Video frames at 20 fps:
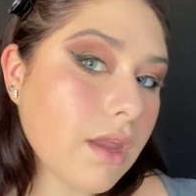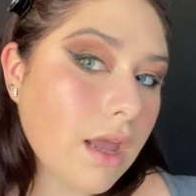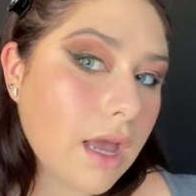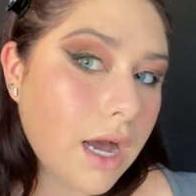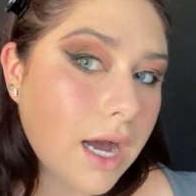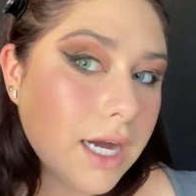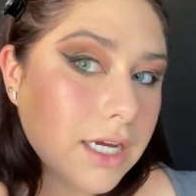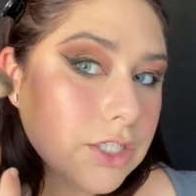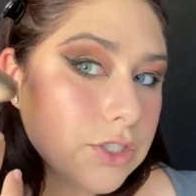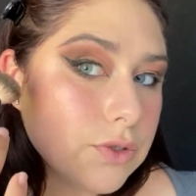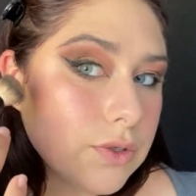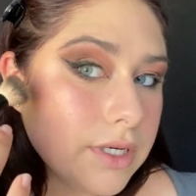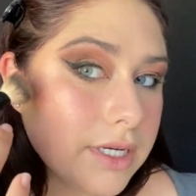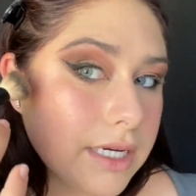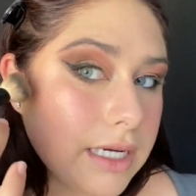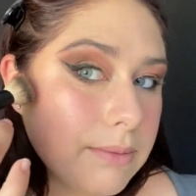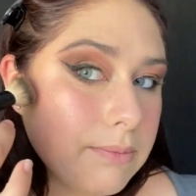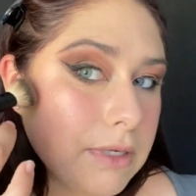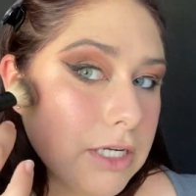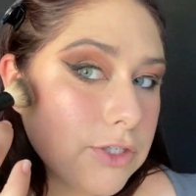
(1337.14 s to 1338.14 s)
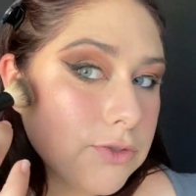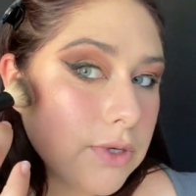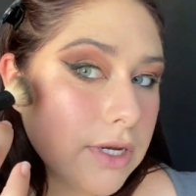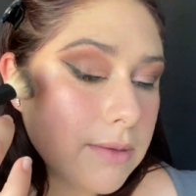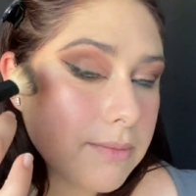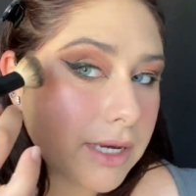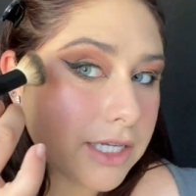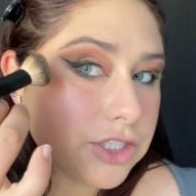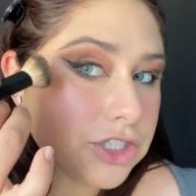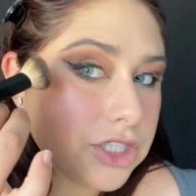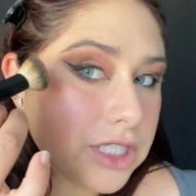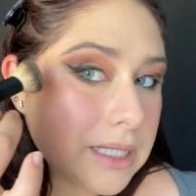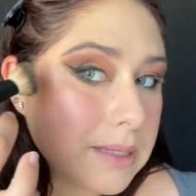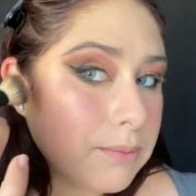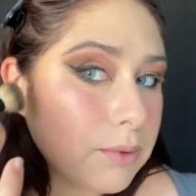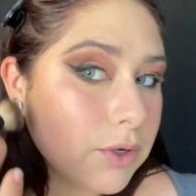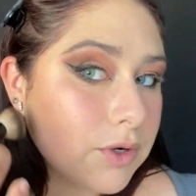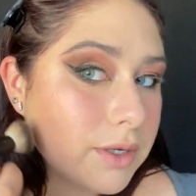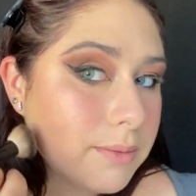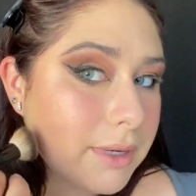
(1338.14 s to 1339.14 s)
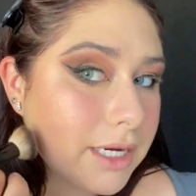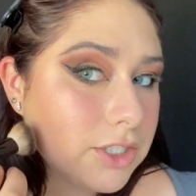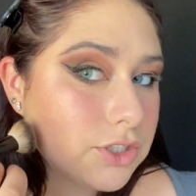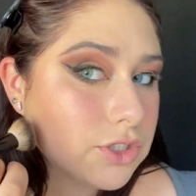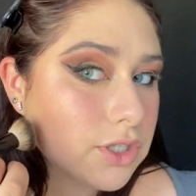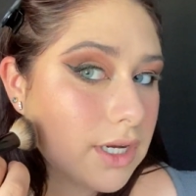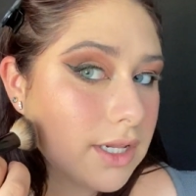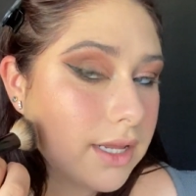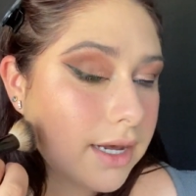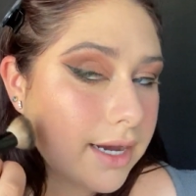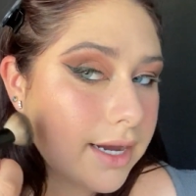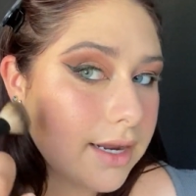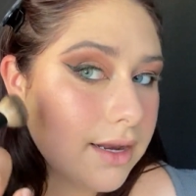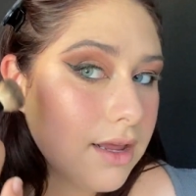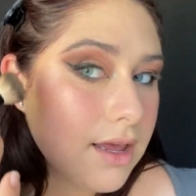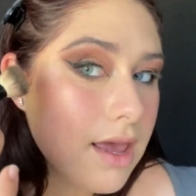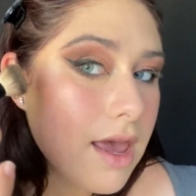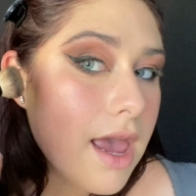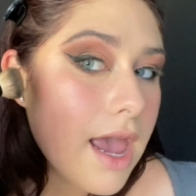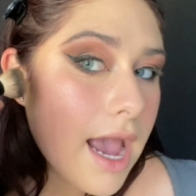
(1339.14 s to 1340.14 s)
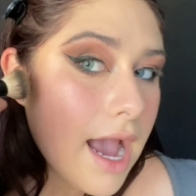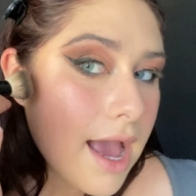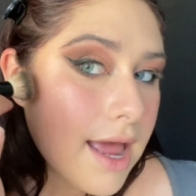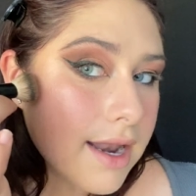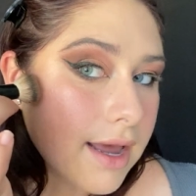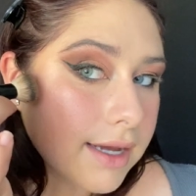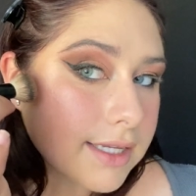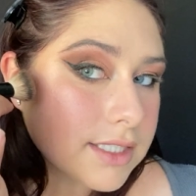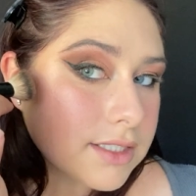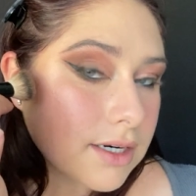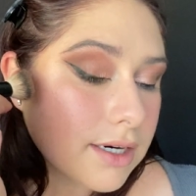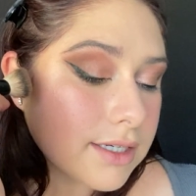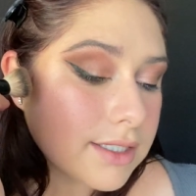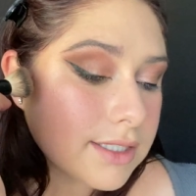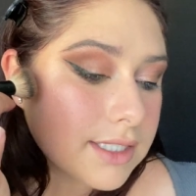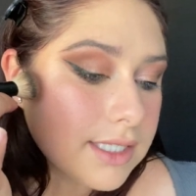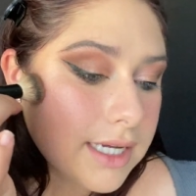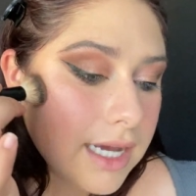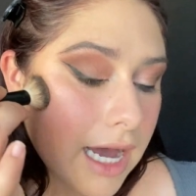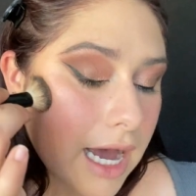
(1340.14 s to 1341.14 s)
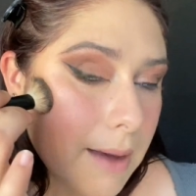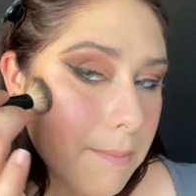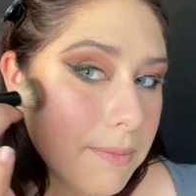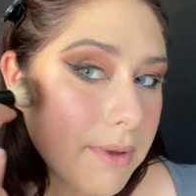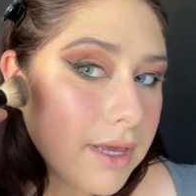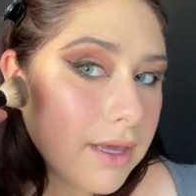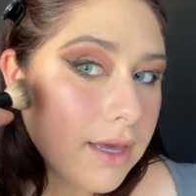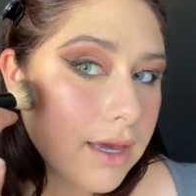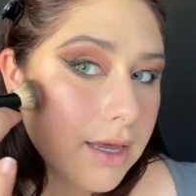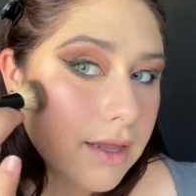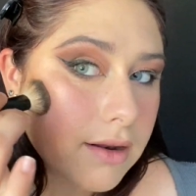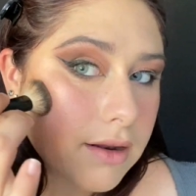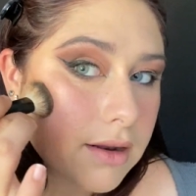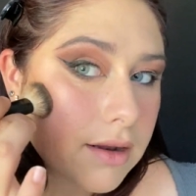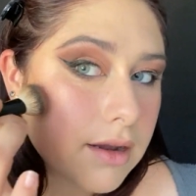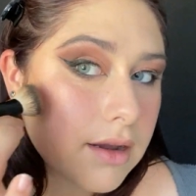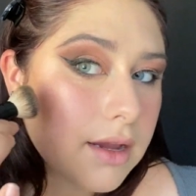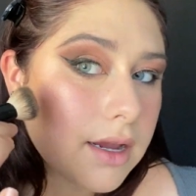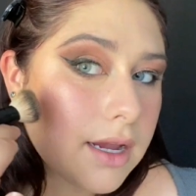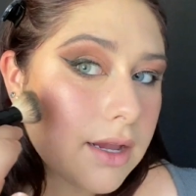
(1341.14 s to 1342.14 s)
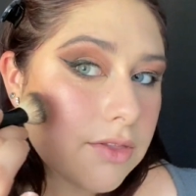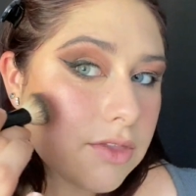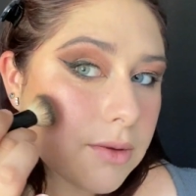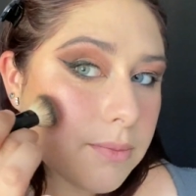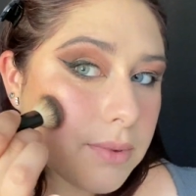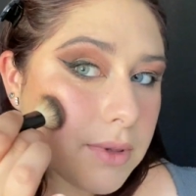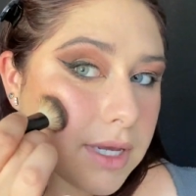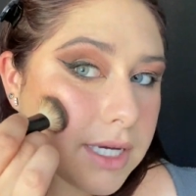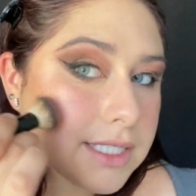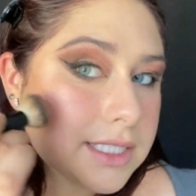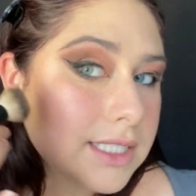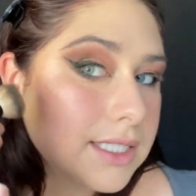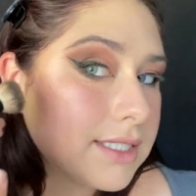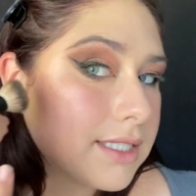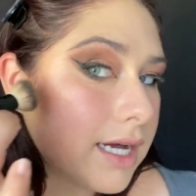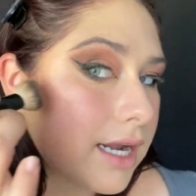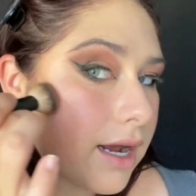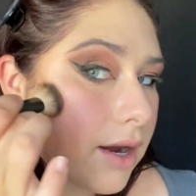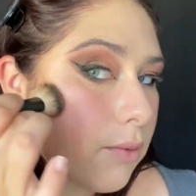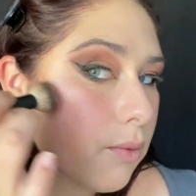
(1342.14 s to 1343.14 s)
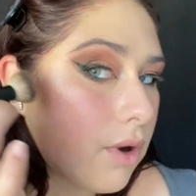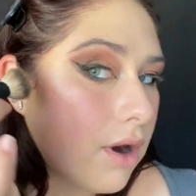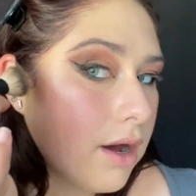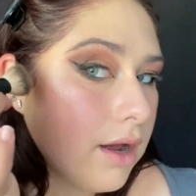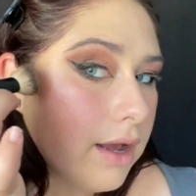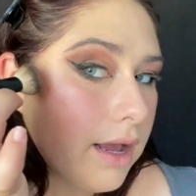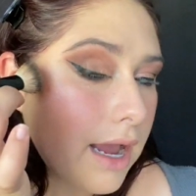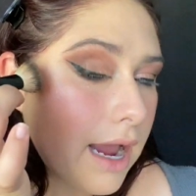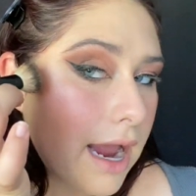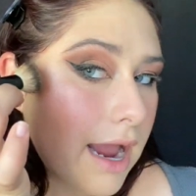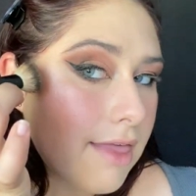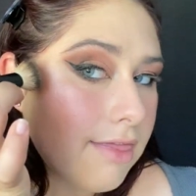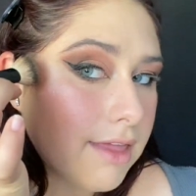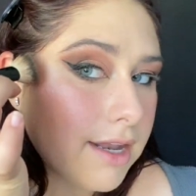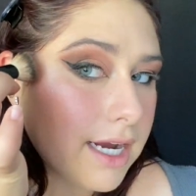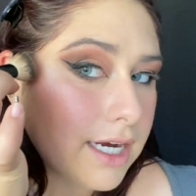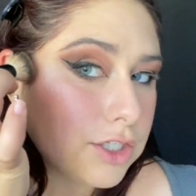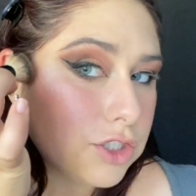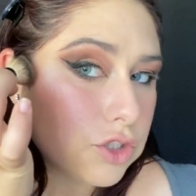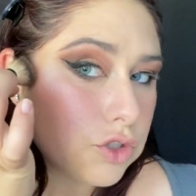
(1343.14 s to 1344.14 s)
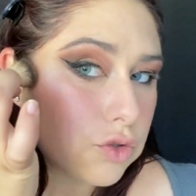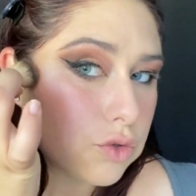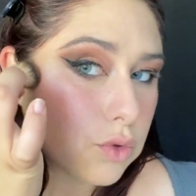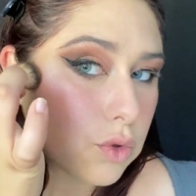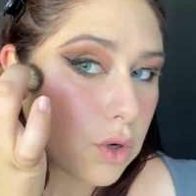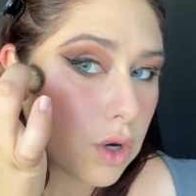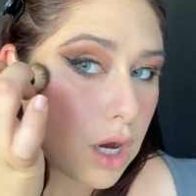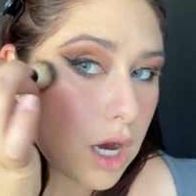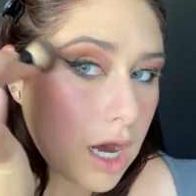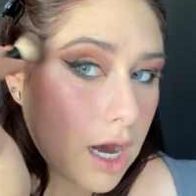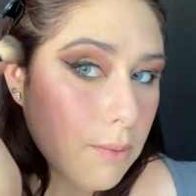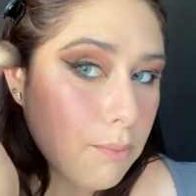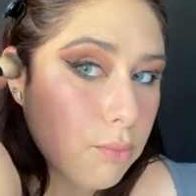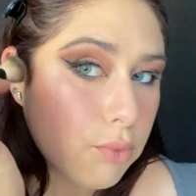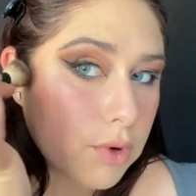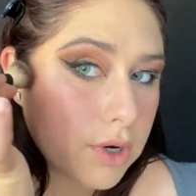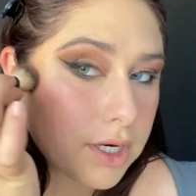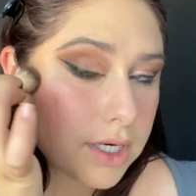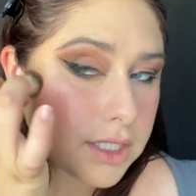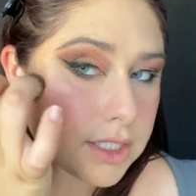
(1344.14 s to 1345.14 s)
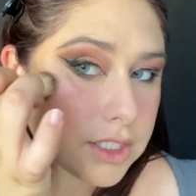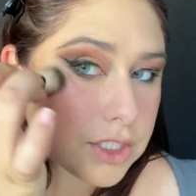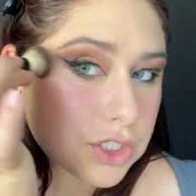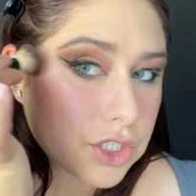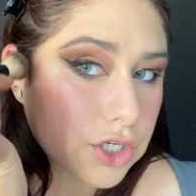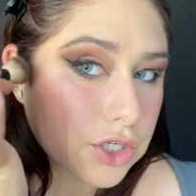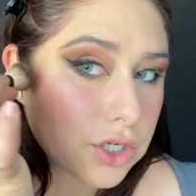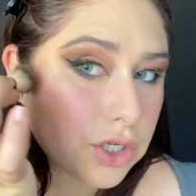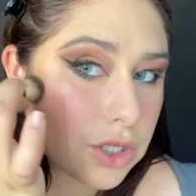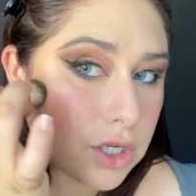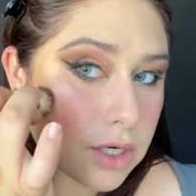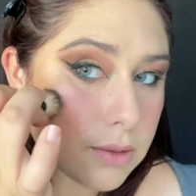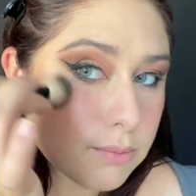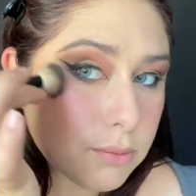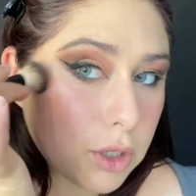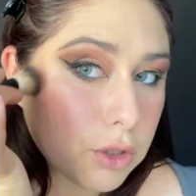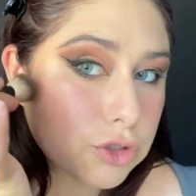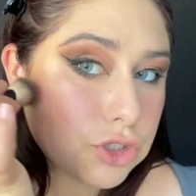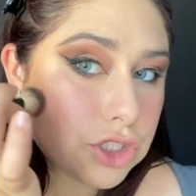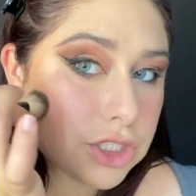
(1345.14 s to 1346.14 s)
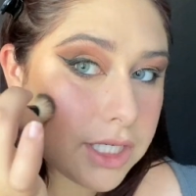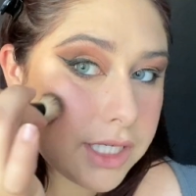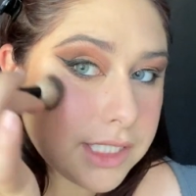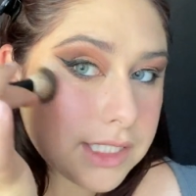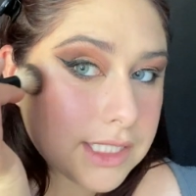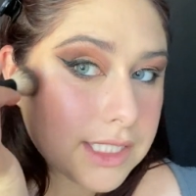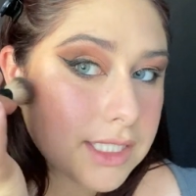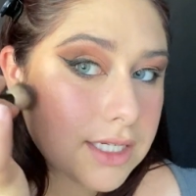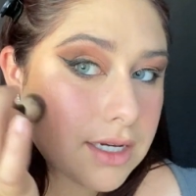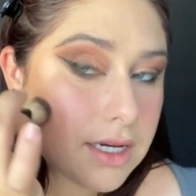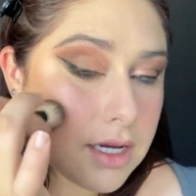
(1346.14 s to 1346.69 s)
it in between my cheekbone and my jawline and I start tapping it in the places that I want, and then I do upward circular motions